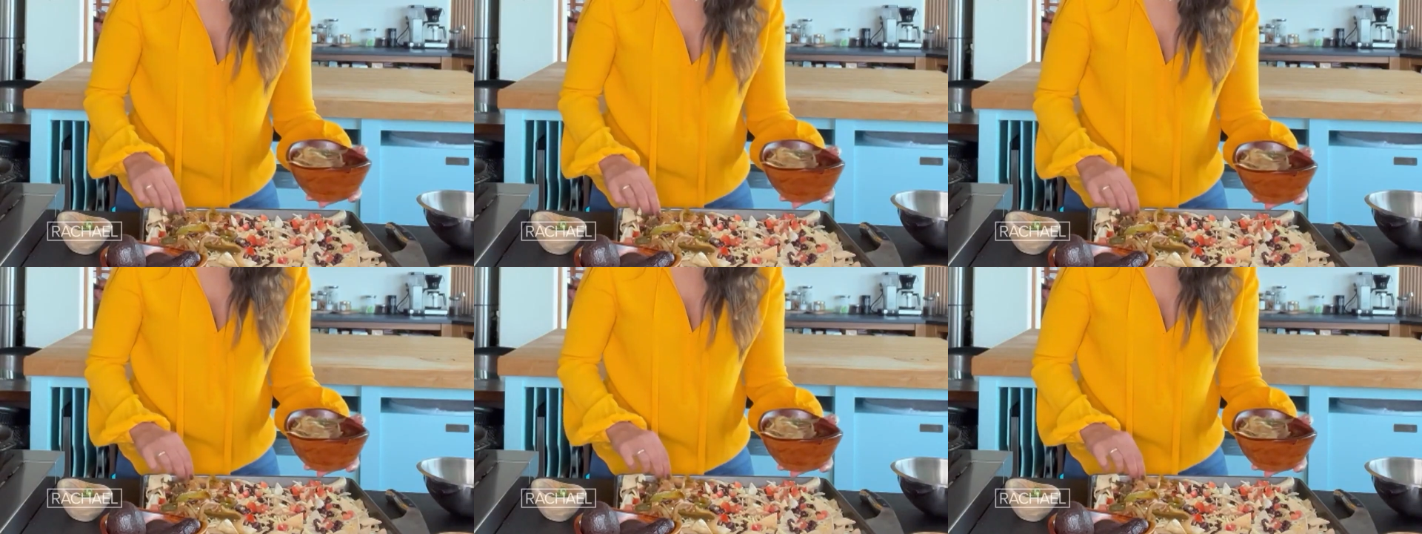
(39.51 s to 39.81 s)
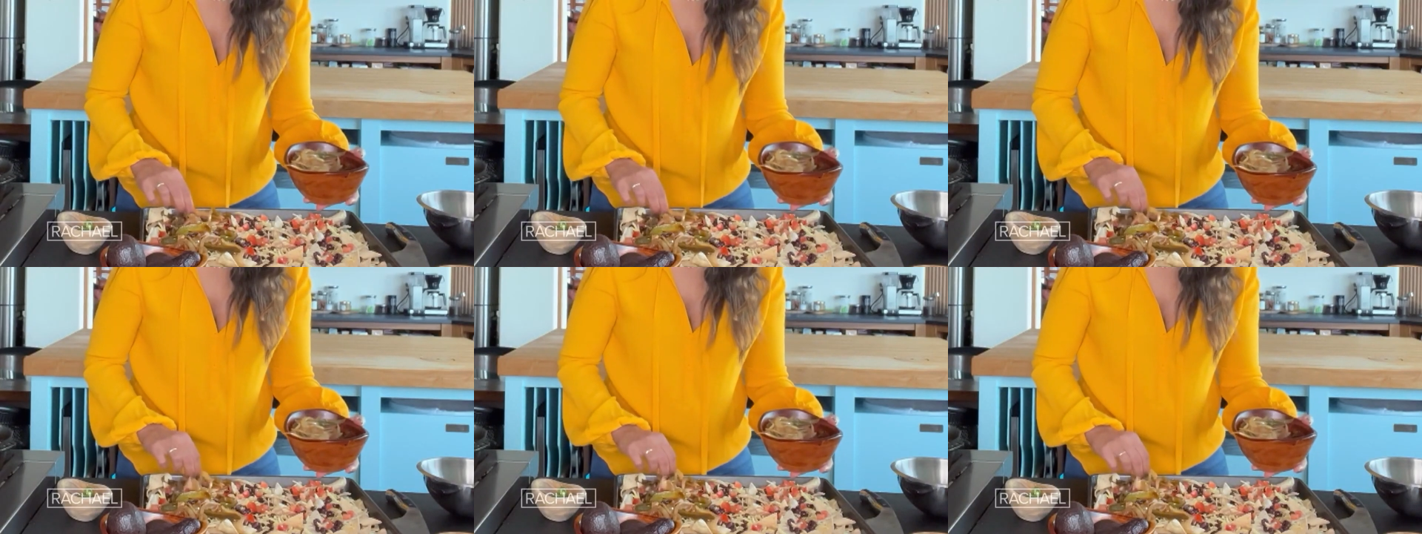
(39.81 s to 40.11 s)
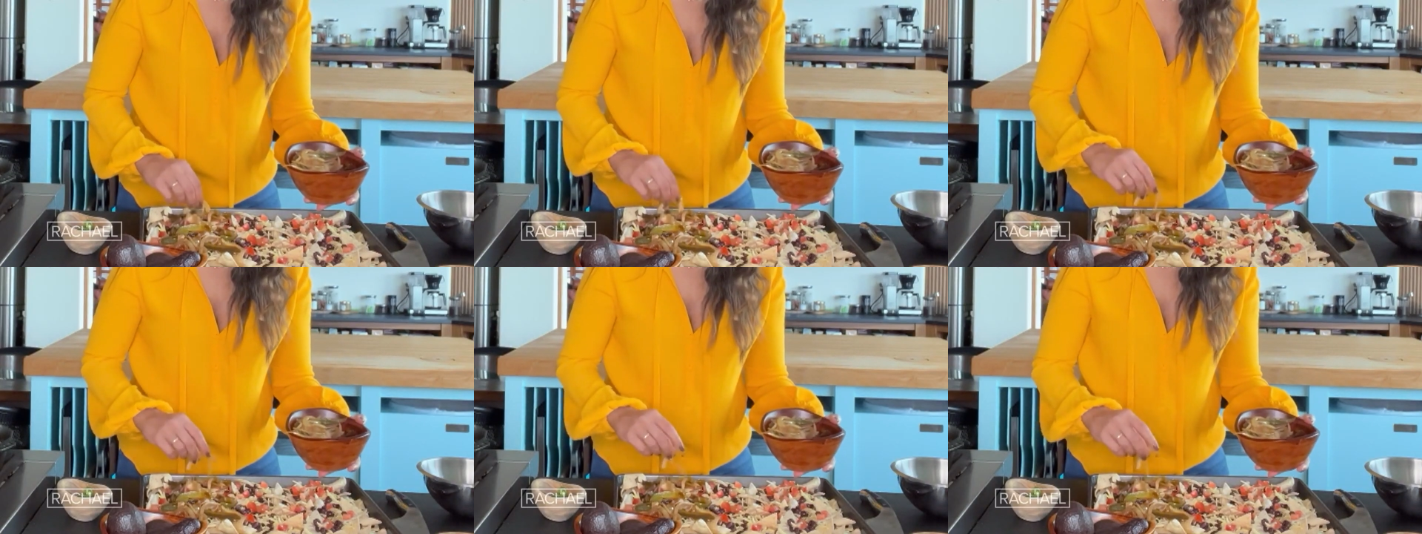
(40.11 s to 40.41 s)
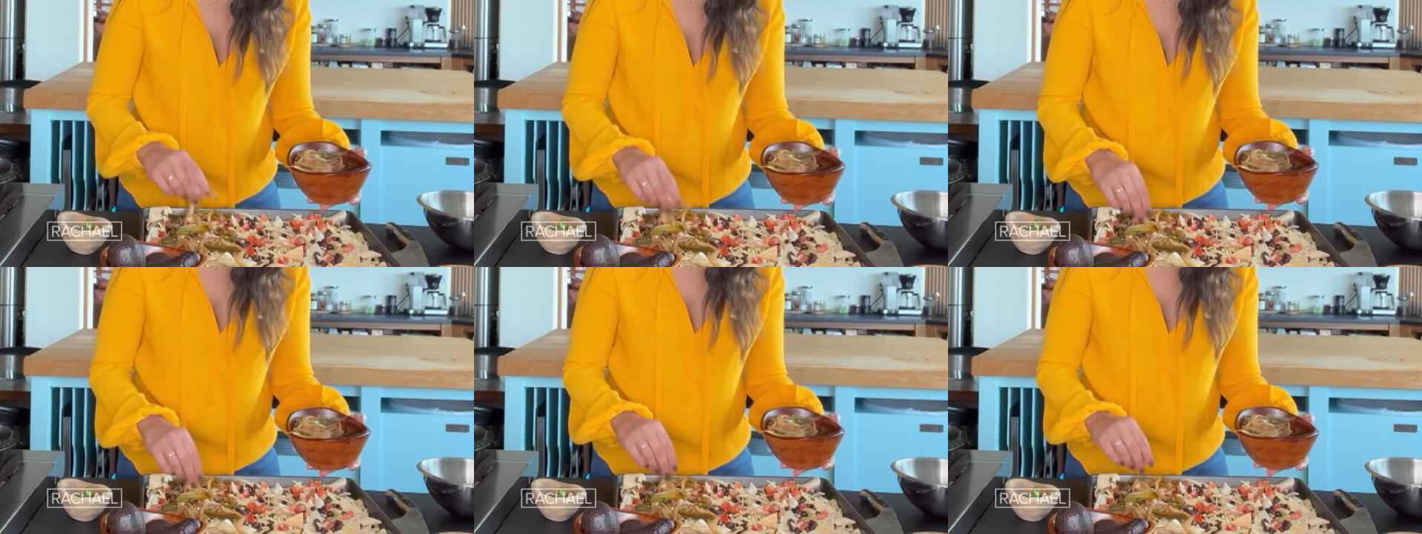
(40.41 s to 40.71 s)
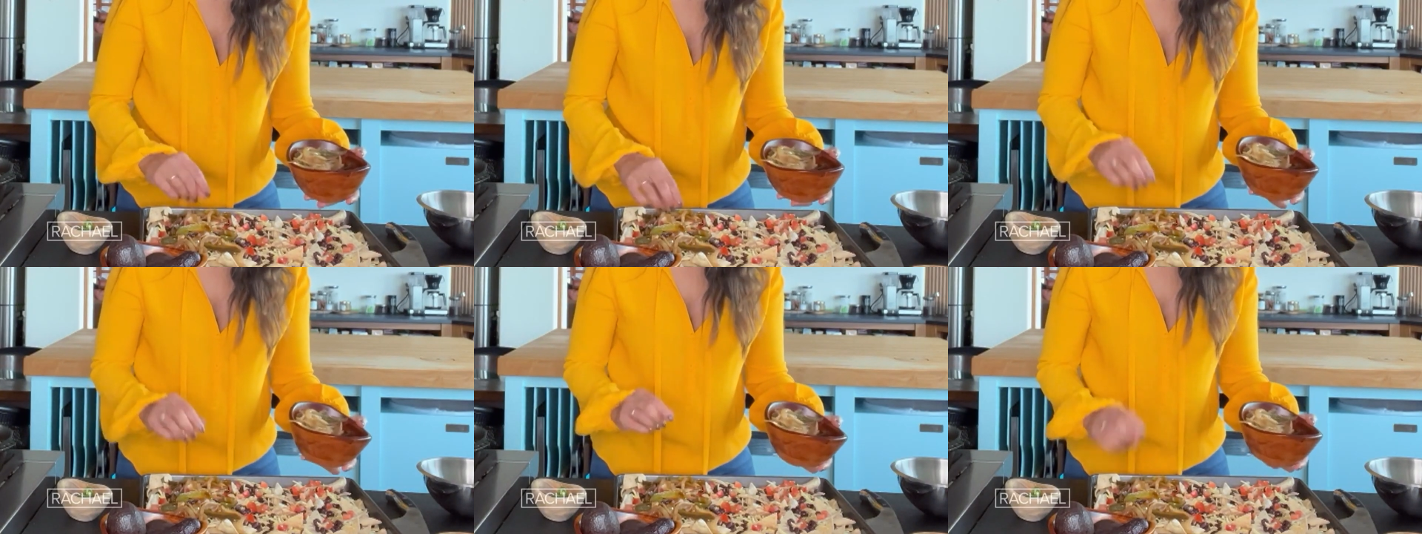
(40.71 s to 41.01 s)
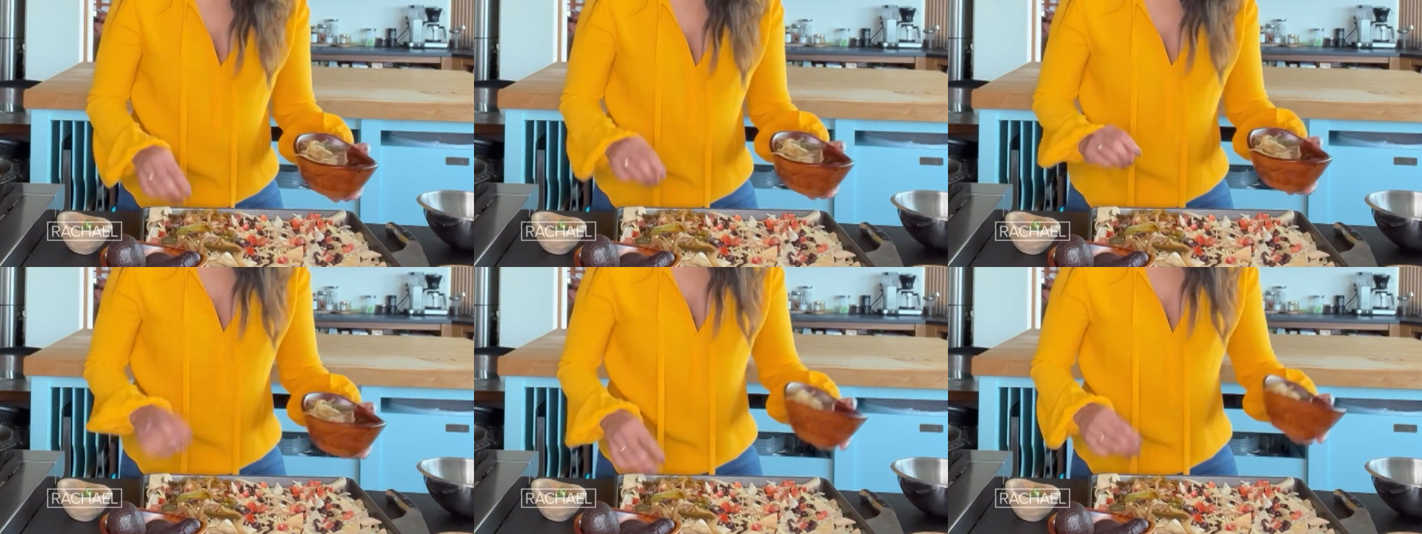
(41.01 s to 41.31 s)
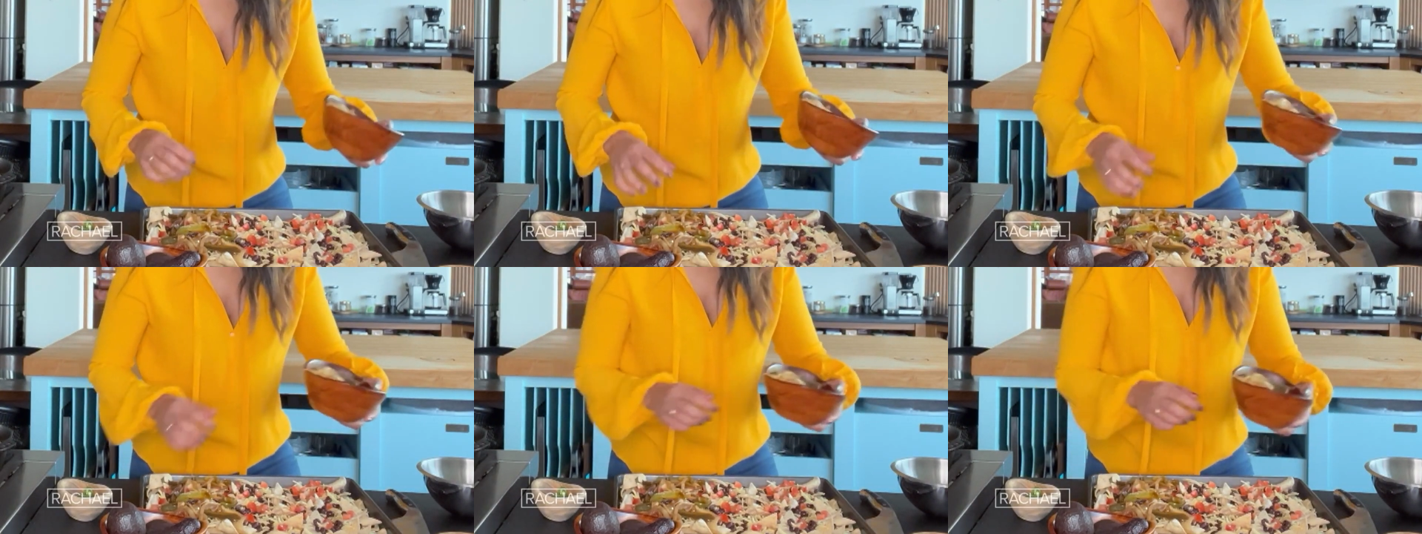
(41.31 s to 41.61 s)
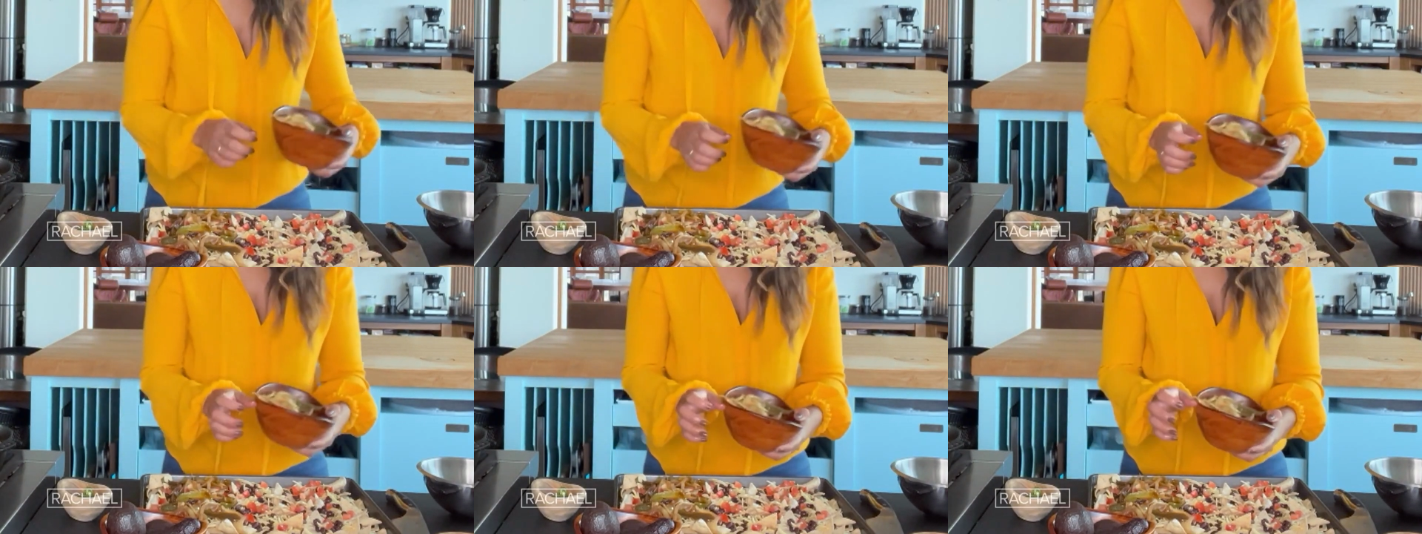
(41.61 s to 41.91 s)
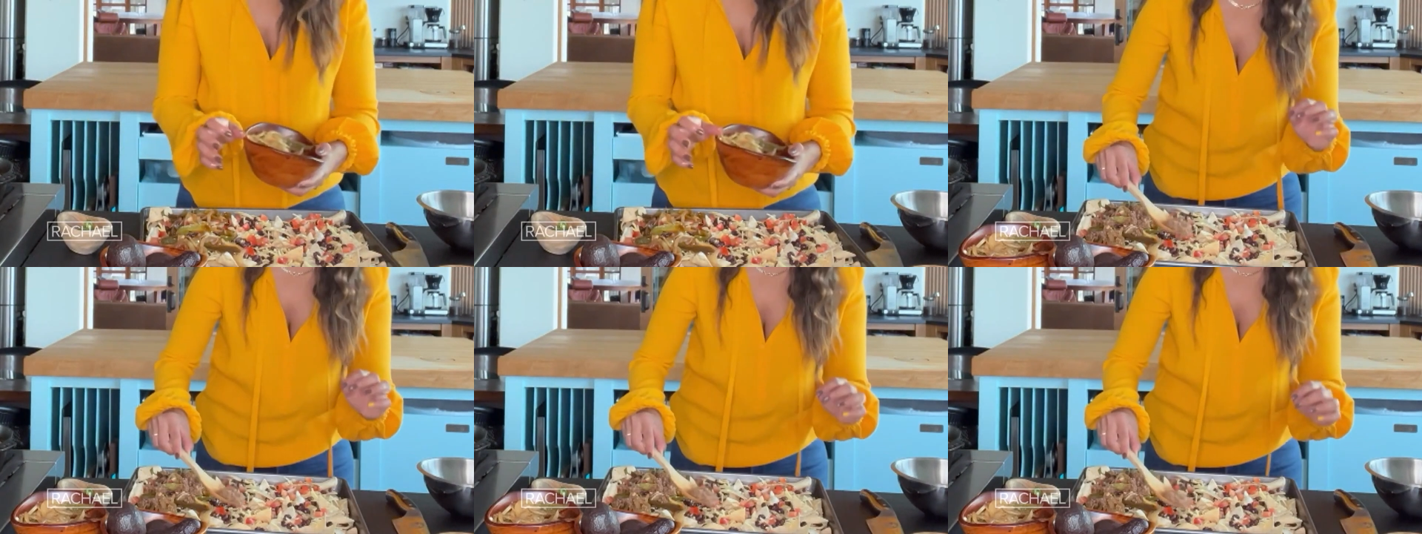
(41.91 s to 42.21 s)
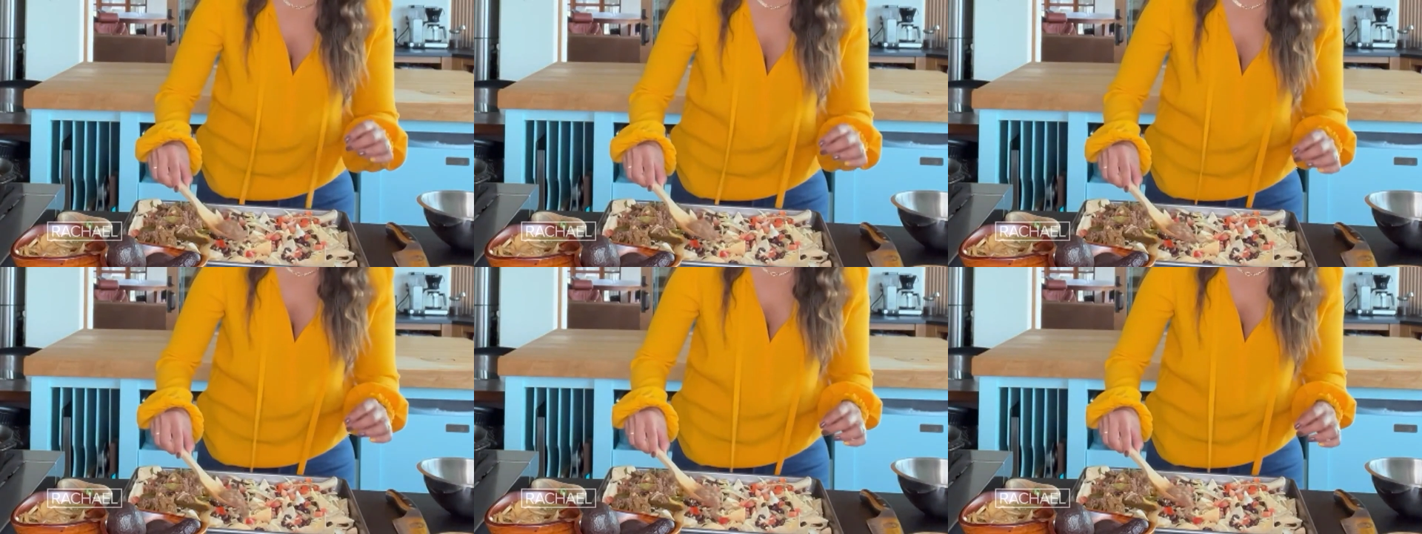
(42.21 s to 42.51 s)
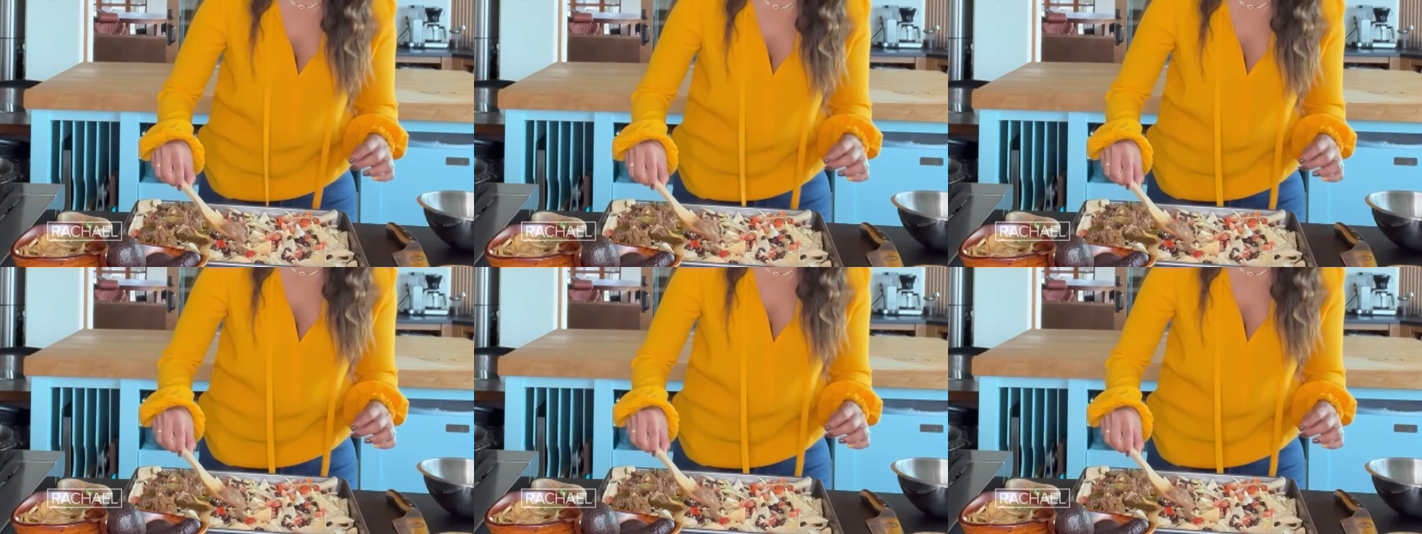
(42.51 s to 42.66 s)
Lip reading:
No face is visible, so there are no lips to read.